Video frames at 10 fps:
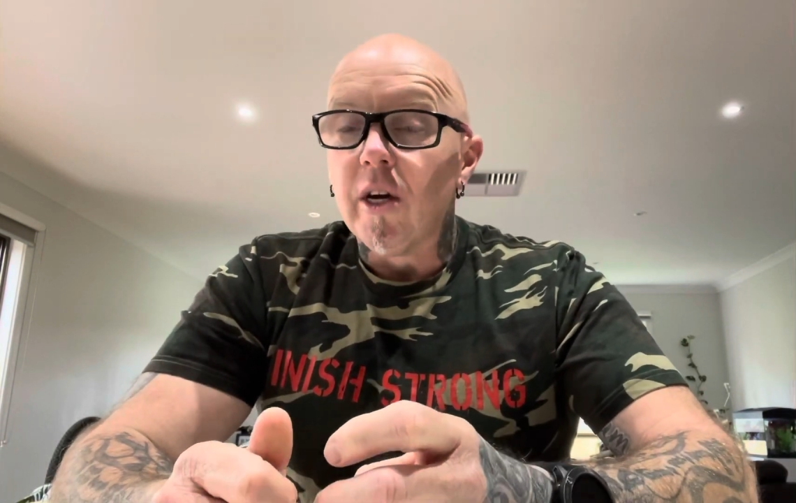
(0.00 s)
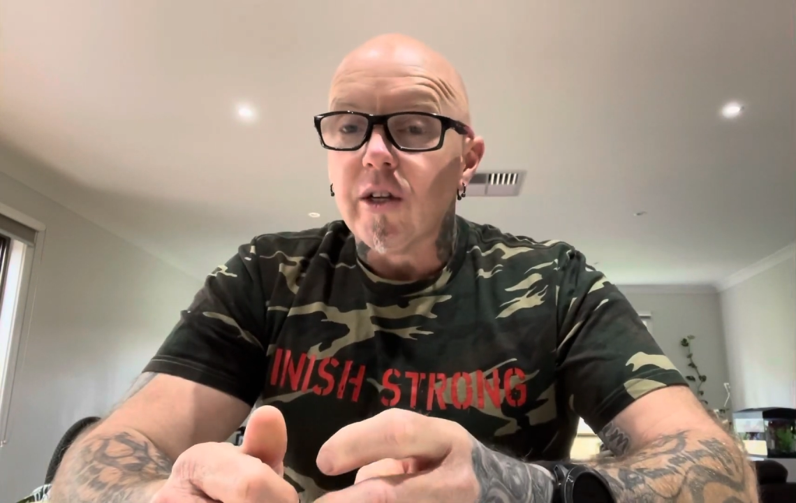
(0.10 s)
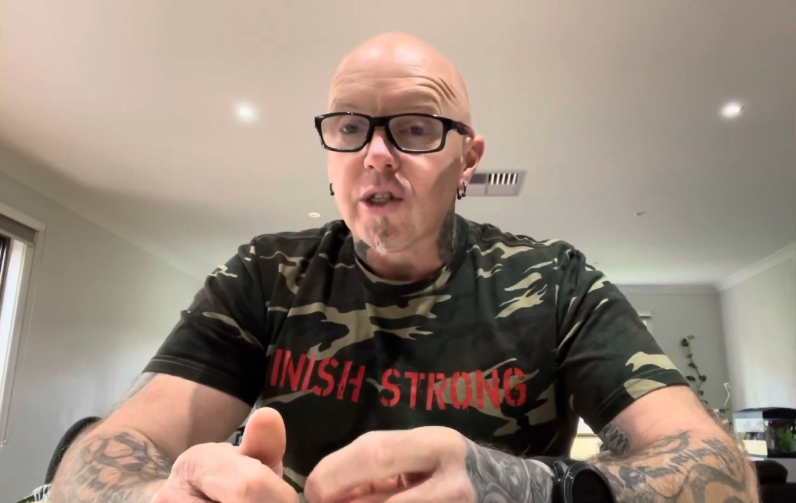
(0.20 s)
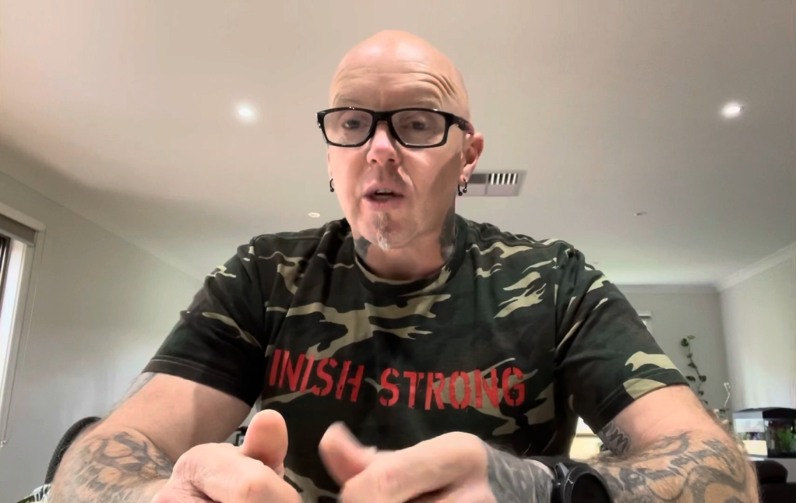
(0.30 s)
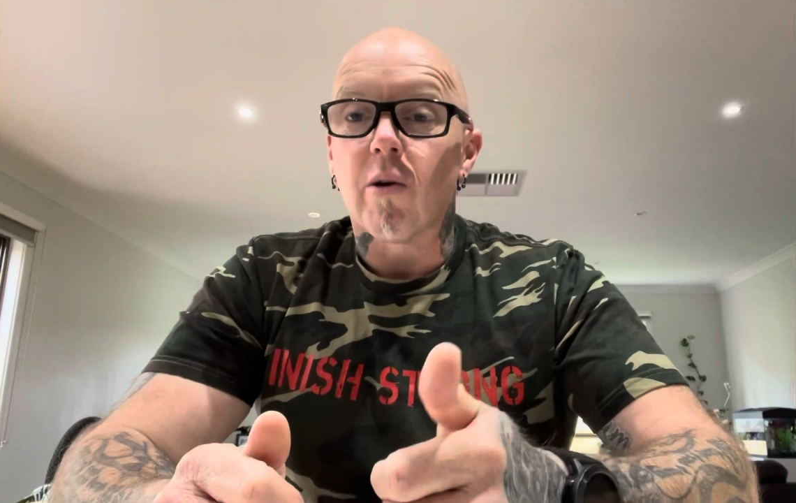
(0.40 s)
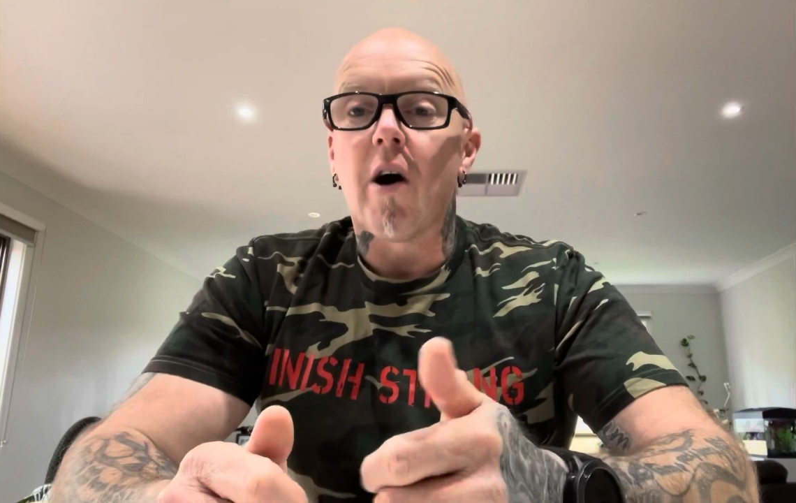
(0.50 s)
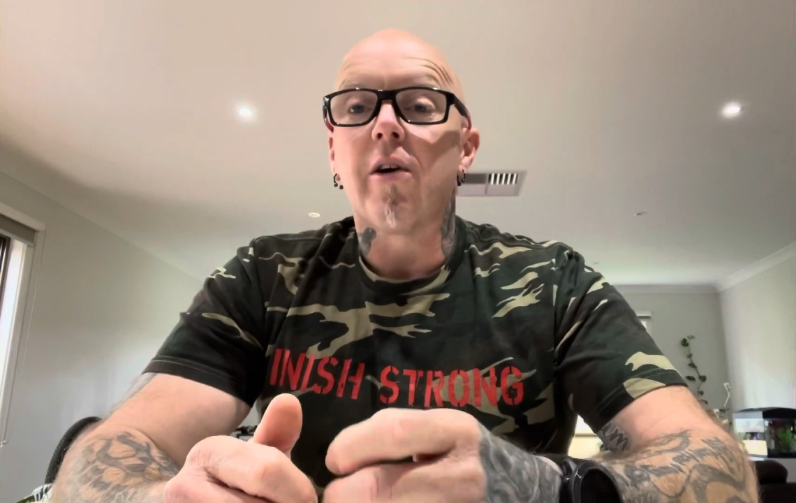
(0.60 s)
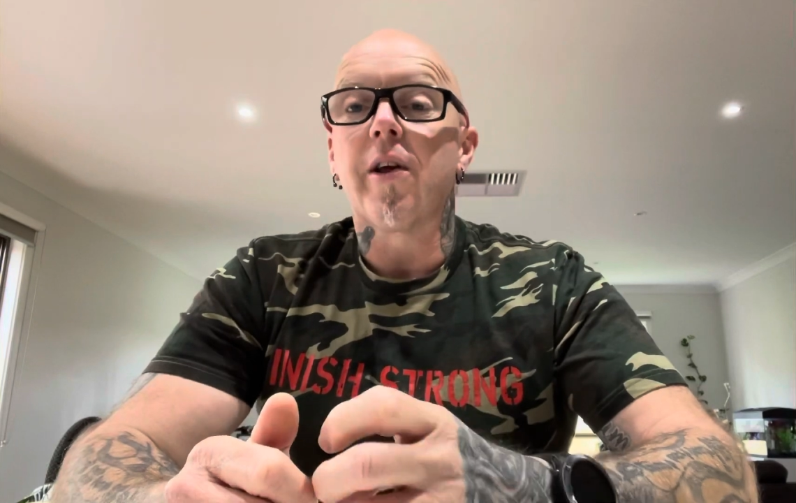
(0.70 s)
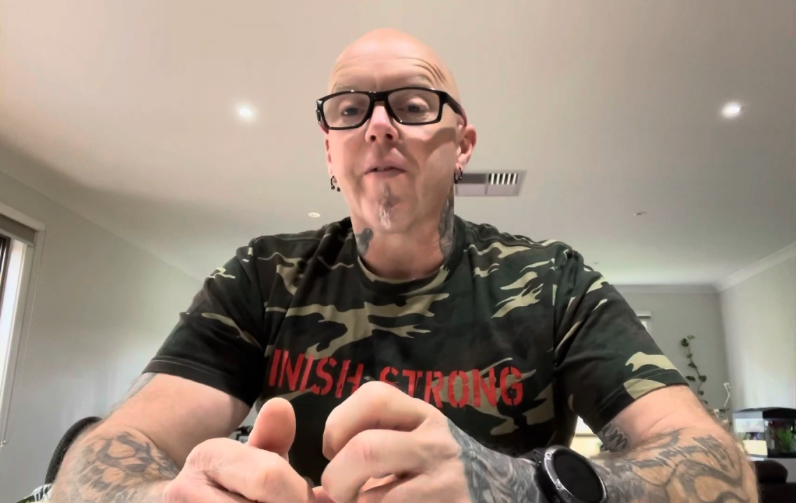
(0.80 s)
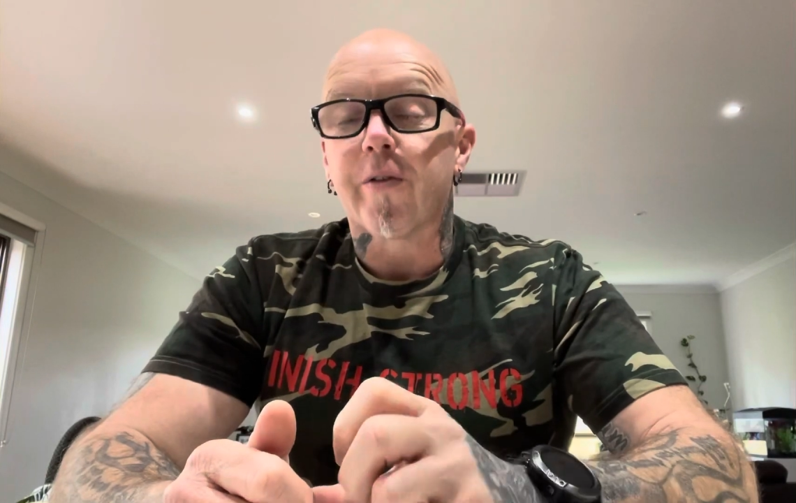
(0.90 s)

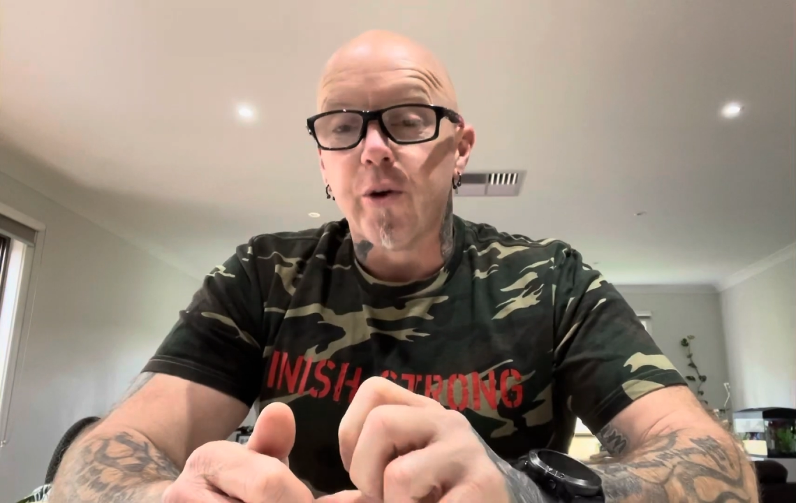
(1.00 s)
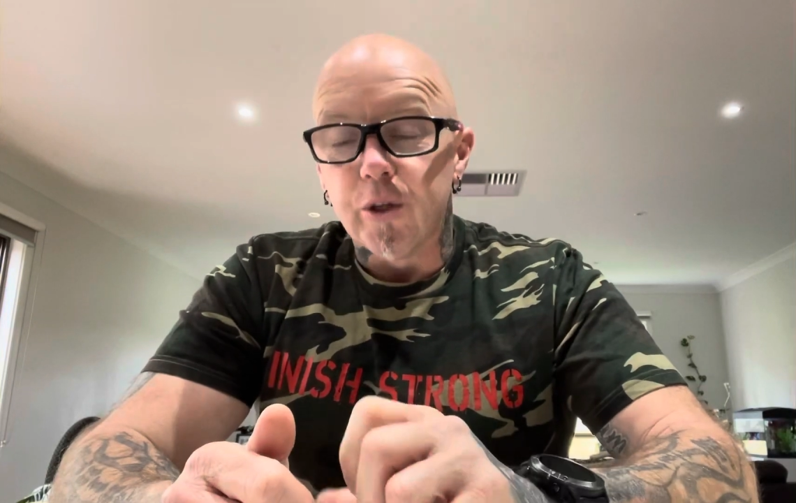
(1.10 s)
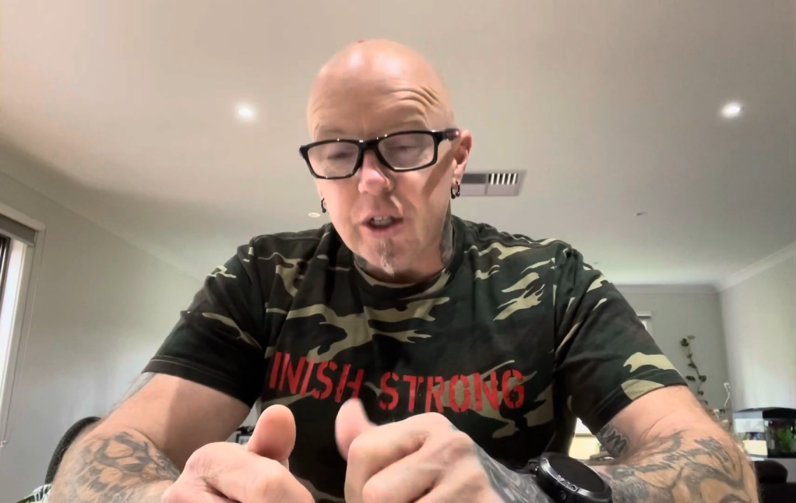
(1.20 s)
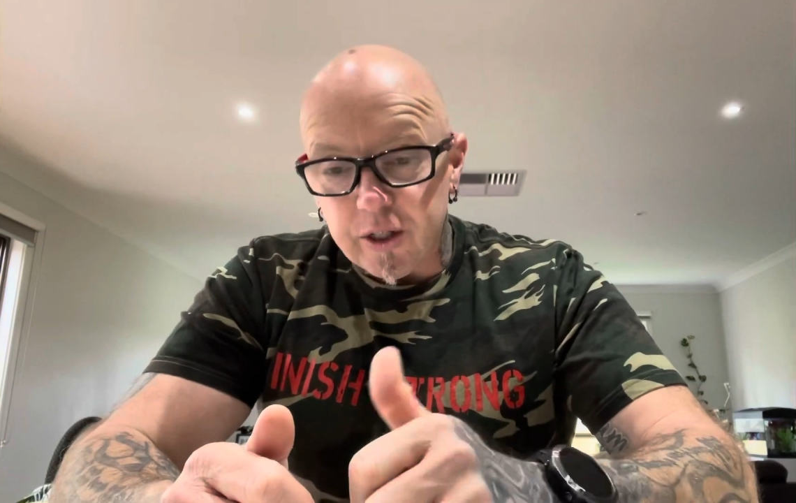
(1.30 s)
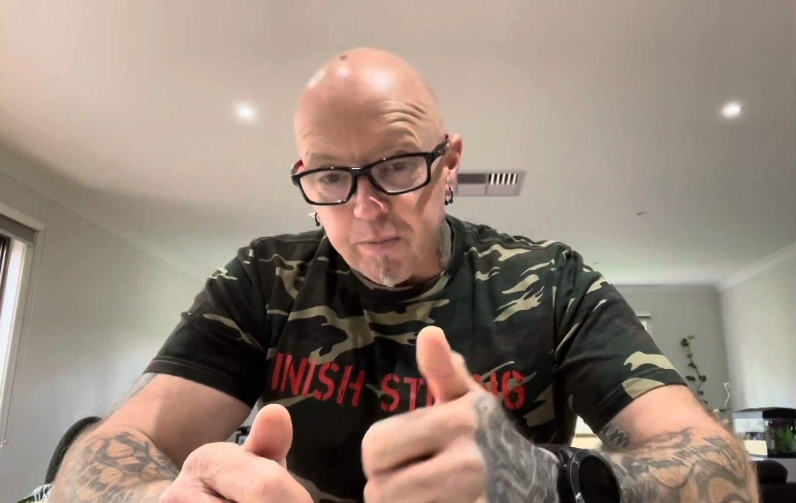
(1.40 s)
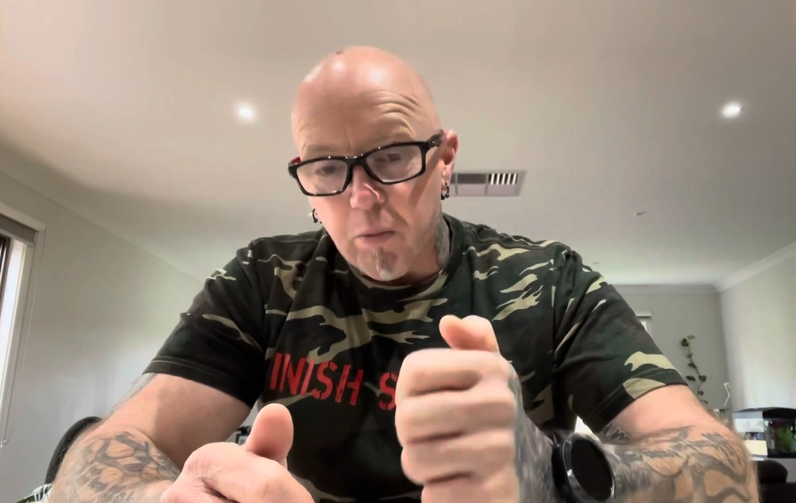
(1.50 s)
scrolling through just